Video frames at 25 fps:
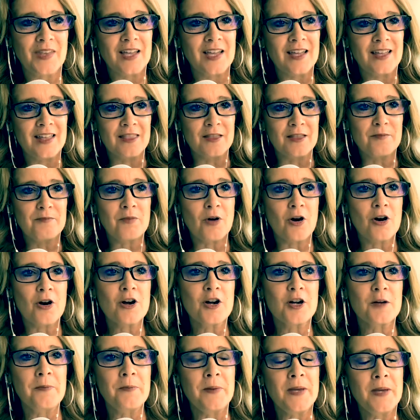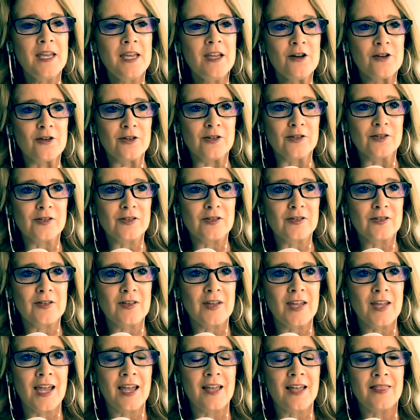the bark peels
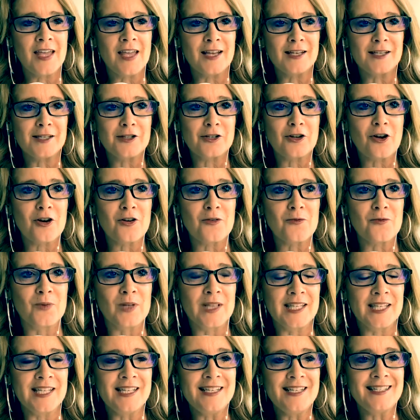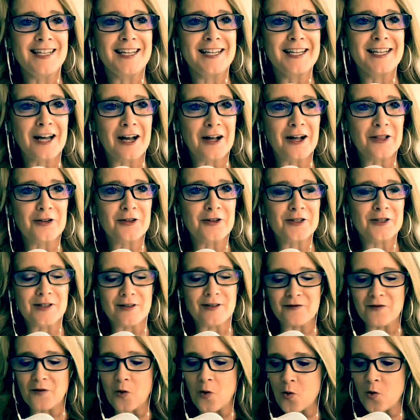and they start releasing colors
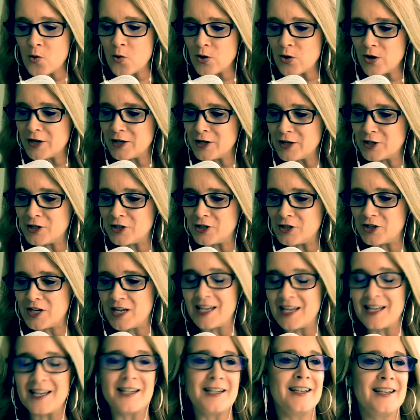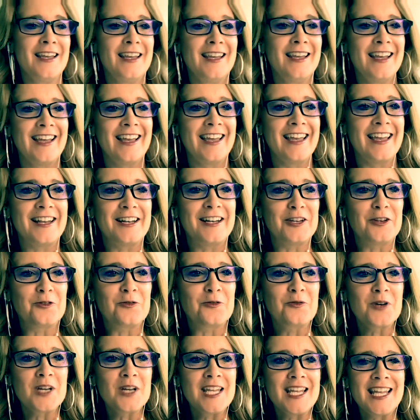of orange and
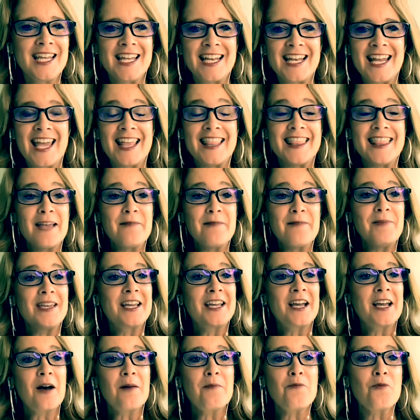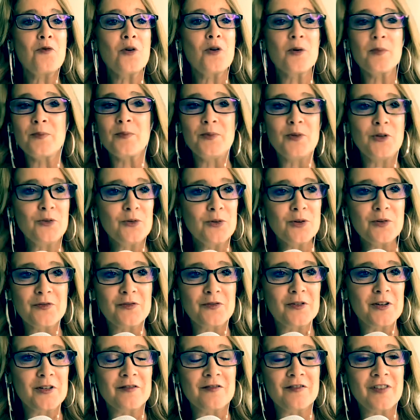green, and they become more
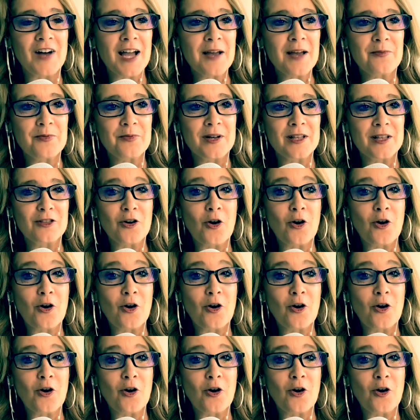beautiful and vibrant the